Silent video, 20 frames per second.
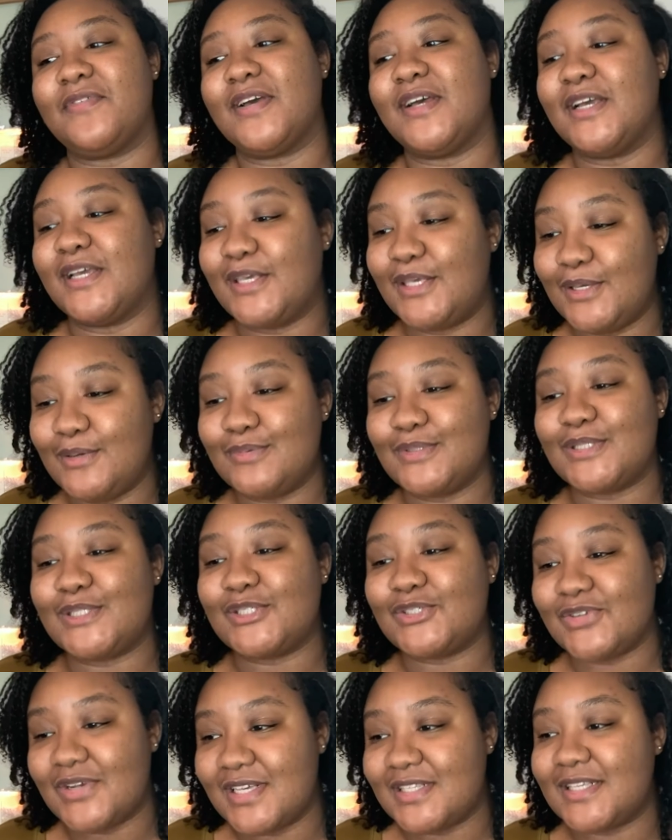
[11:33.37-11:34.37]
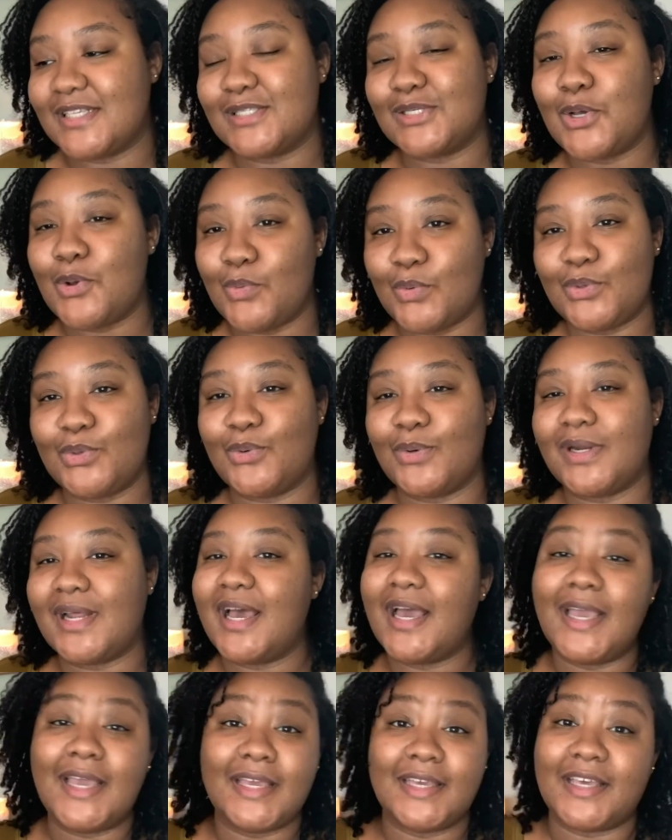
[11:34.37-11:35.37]
acute distress that's going on,
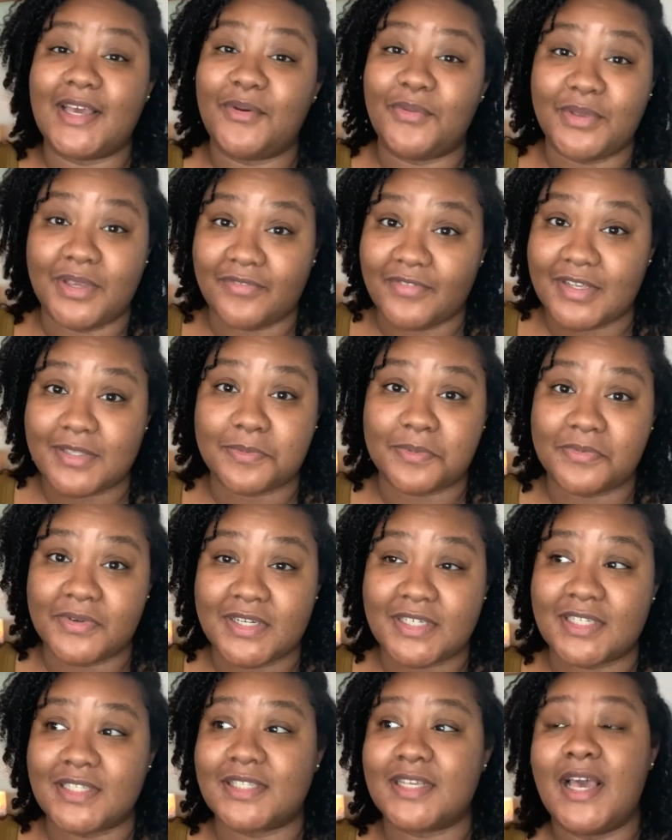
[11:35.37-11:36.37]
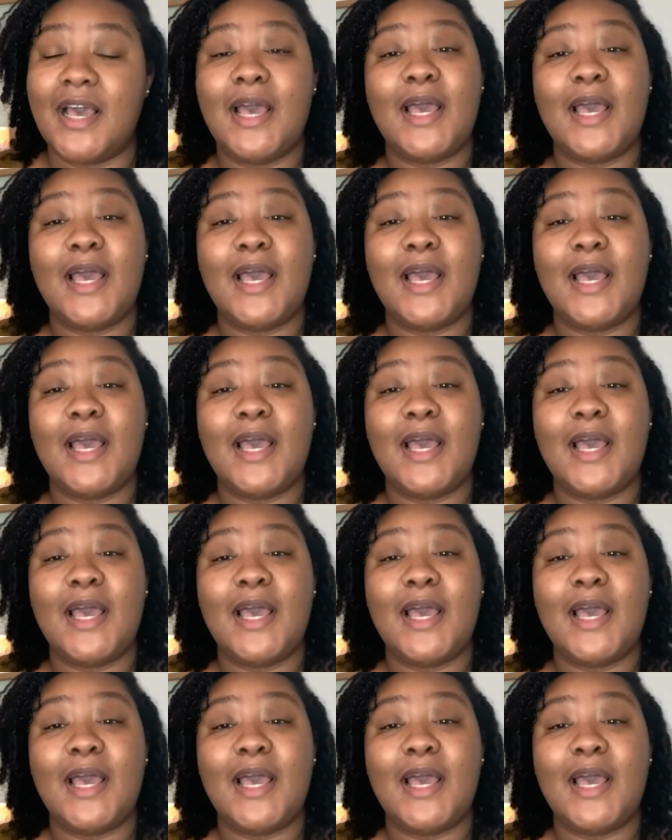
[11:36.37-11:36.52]
I ain't counting your respirations.